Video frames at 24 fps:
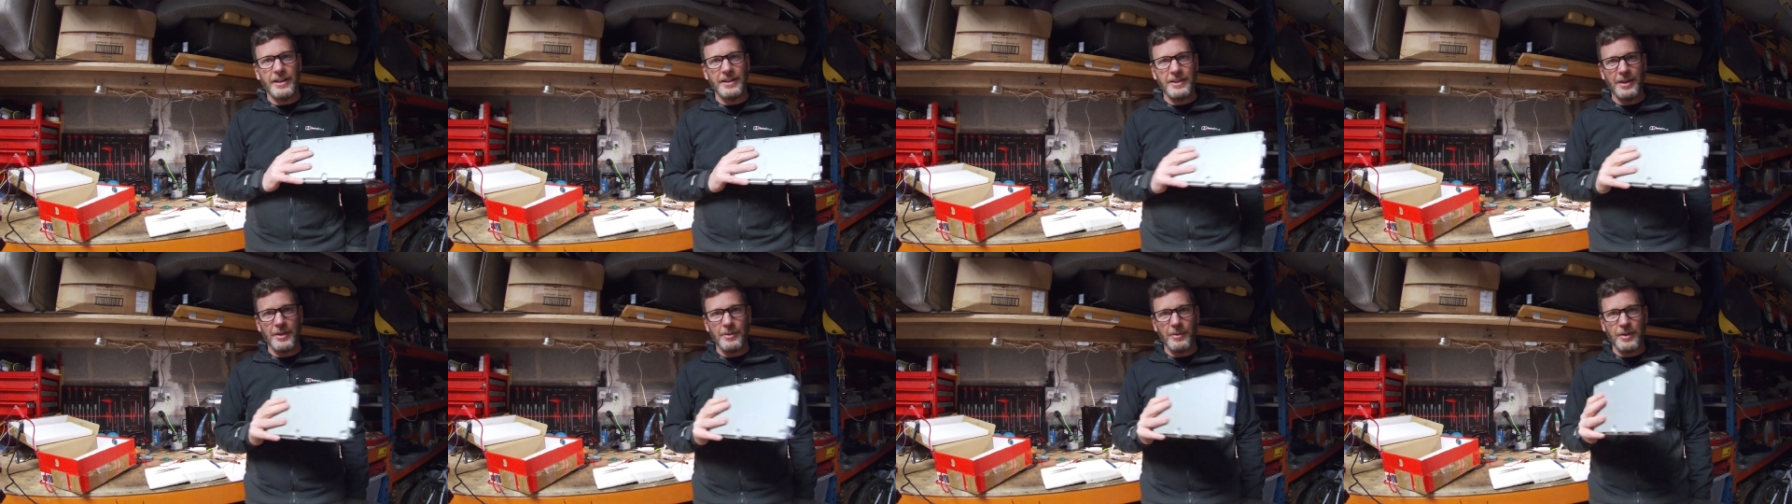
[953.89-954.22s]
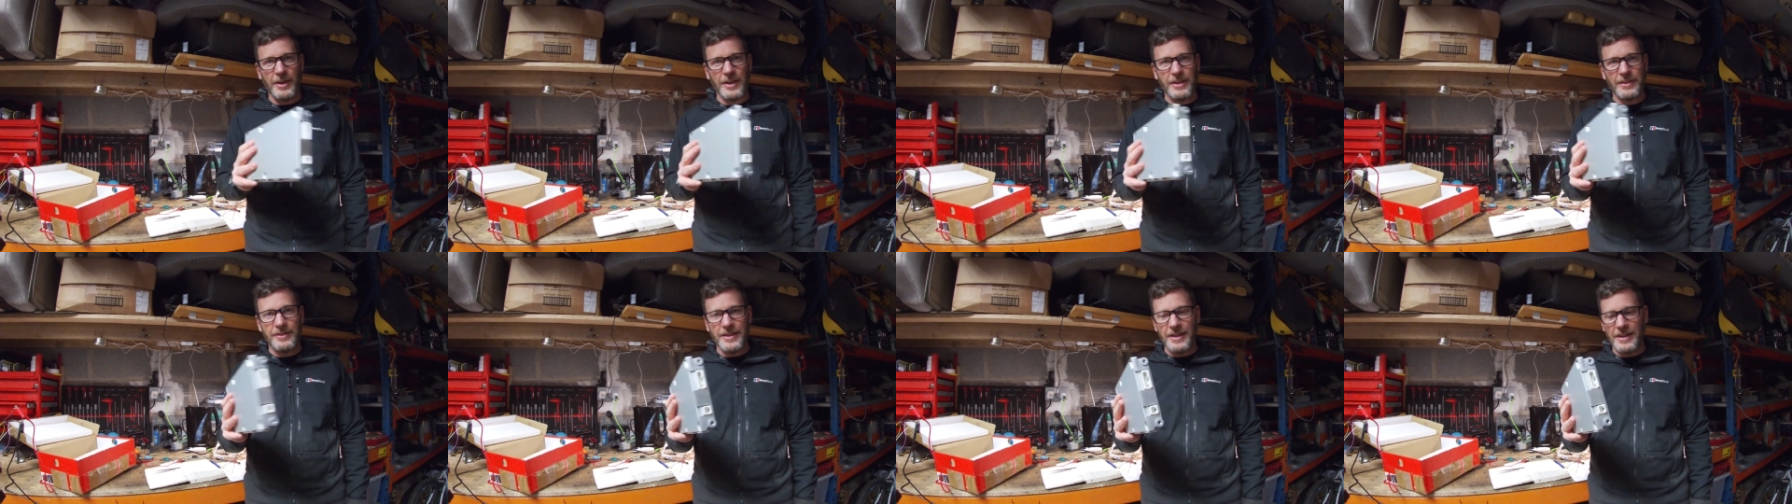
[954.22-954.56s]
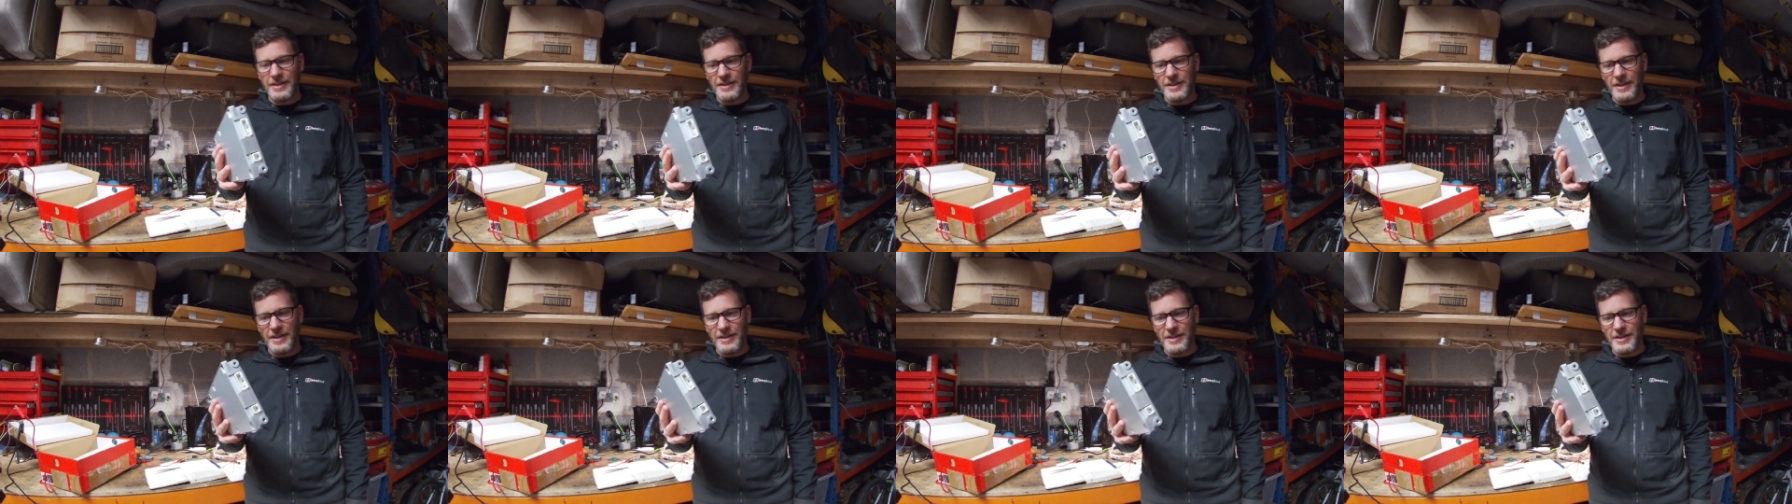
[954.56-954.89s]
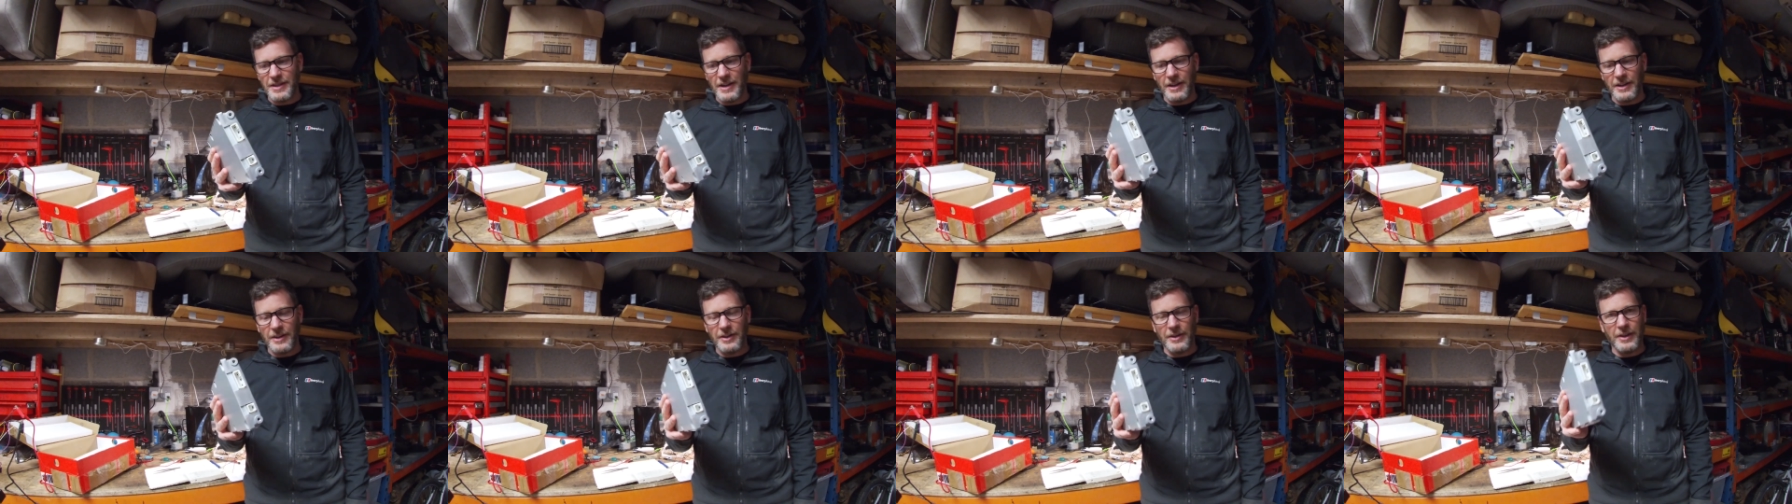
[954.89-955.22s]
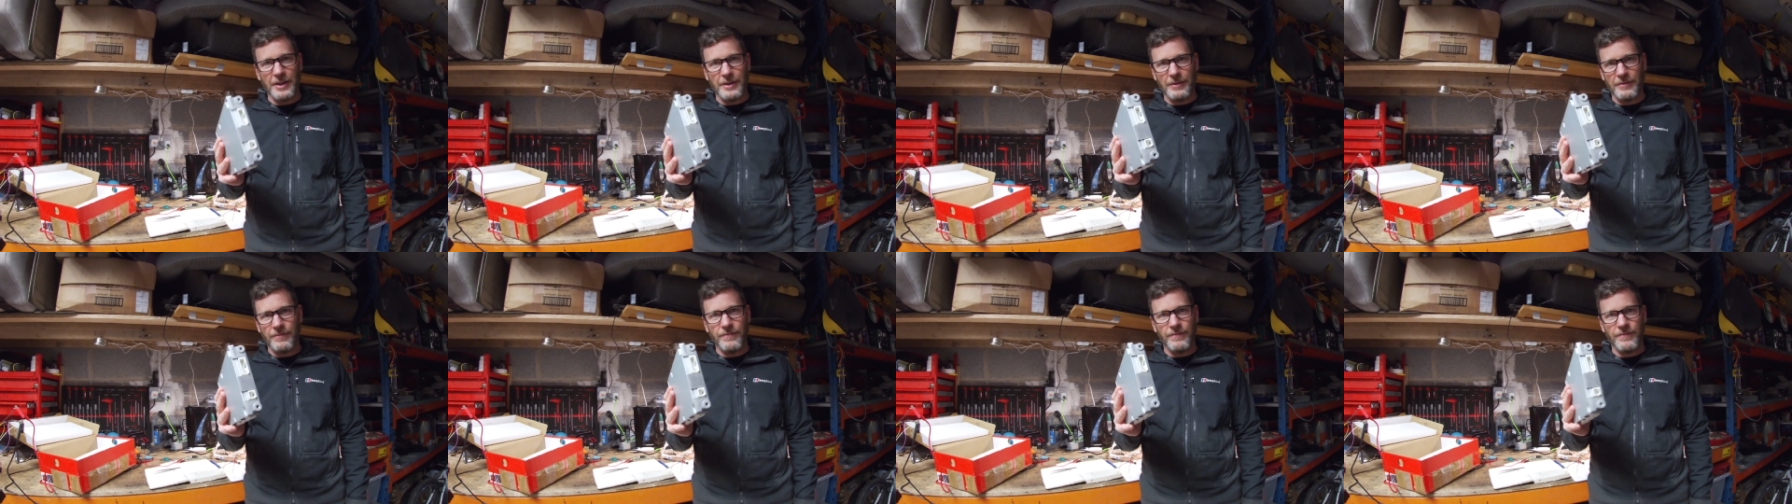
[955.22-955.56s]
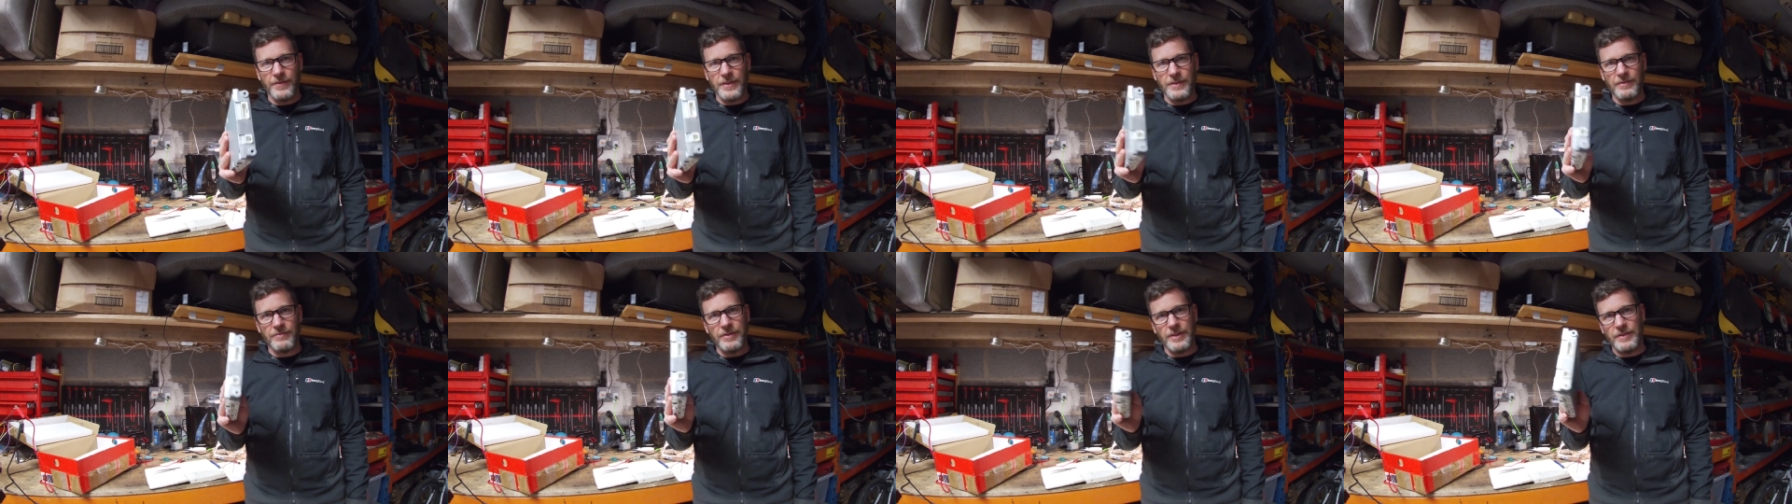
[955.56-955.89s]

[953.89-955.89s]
I don't want this to start going fit,